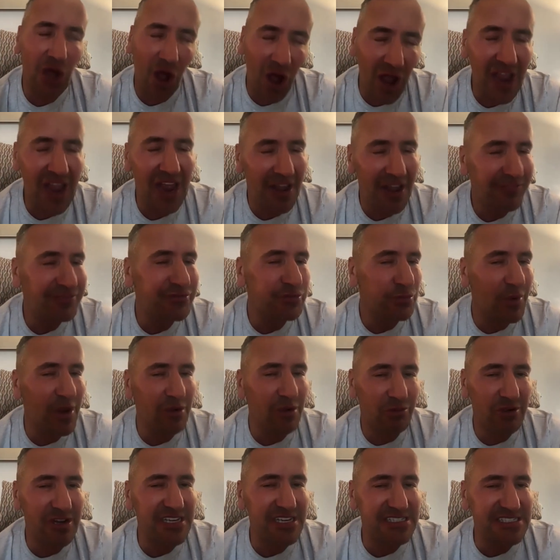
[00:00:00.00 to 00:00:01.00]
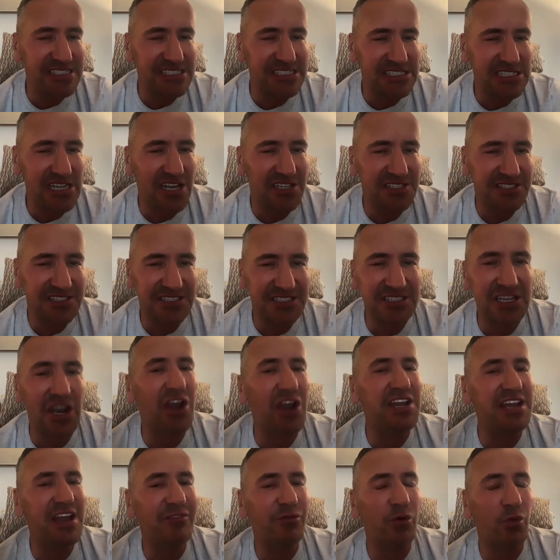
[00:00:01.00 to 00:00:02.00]
I have to wear reading glasses and I
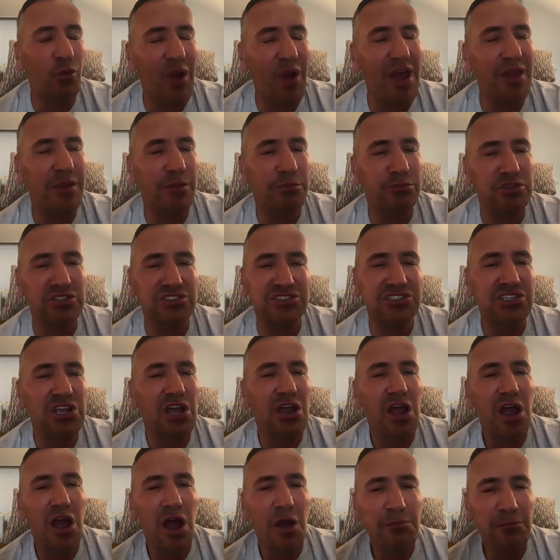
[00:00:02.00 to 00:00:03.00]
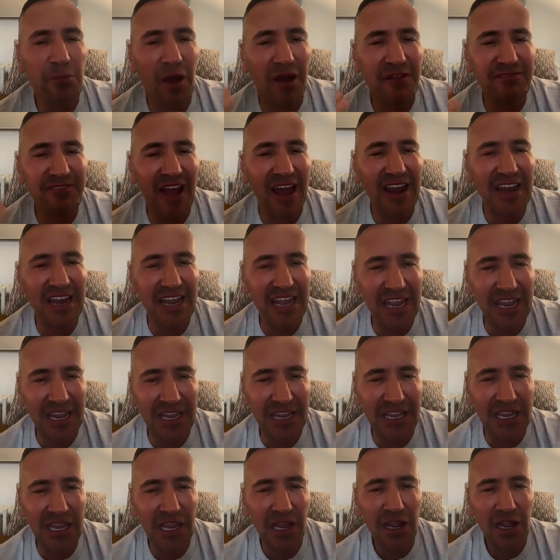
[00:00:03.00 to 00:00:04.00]
never wear them because my
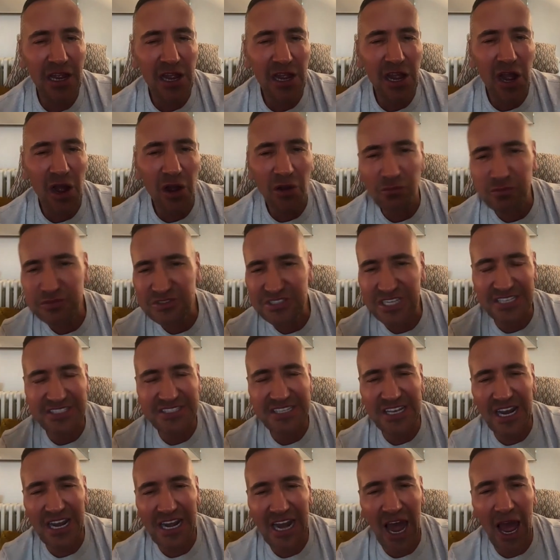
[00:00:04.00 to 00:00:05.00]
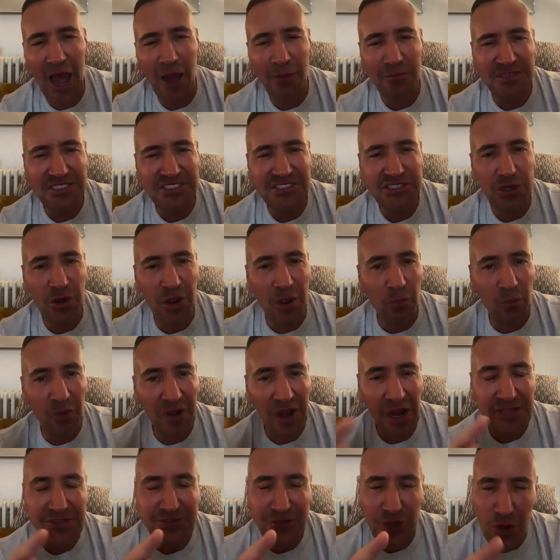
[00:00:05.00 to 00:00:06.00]
vanity doesn't allow me to do it. And when
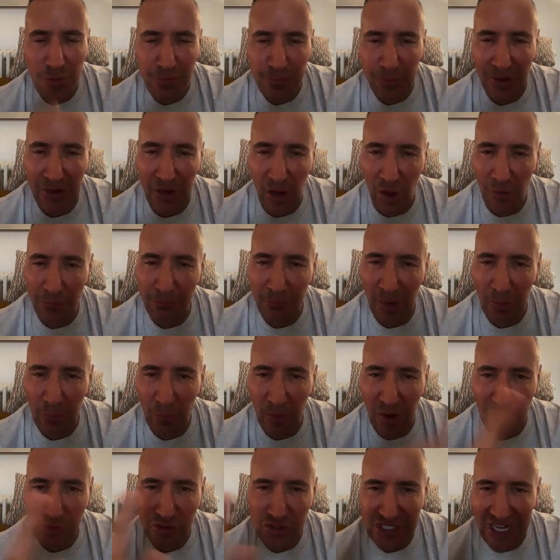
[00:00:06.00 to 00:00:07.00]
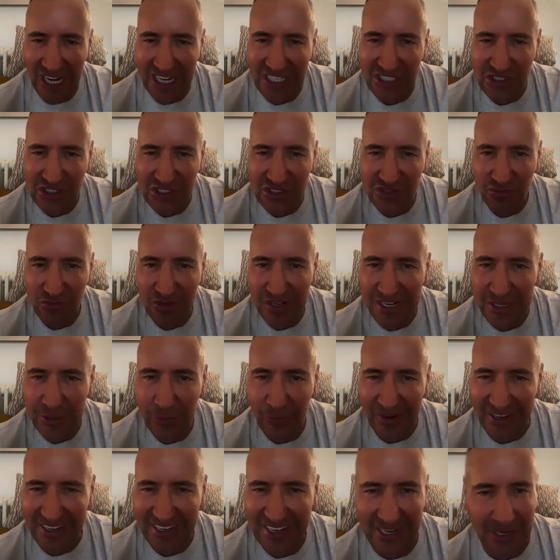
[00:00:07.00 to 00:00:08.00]
I do put it on, my world changes really
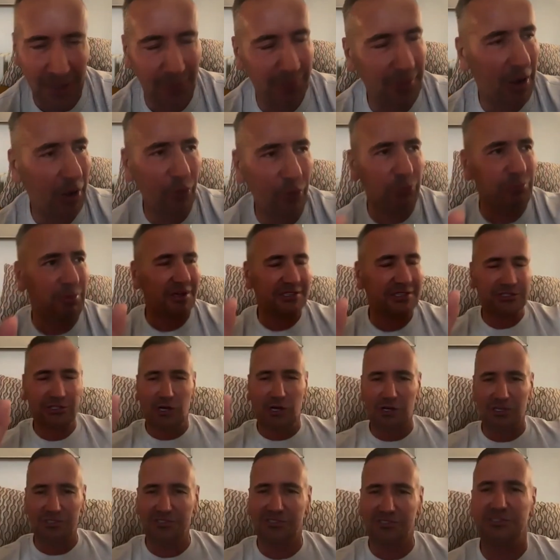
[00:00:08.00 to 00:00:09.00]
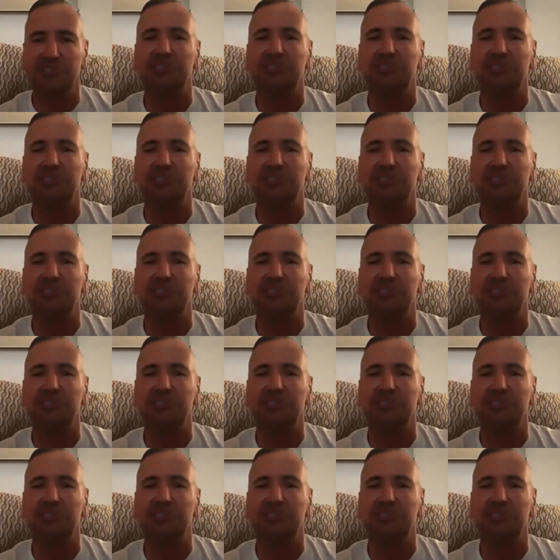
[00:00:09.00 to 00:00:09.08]
quickly. I'm like, oh my God.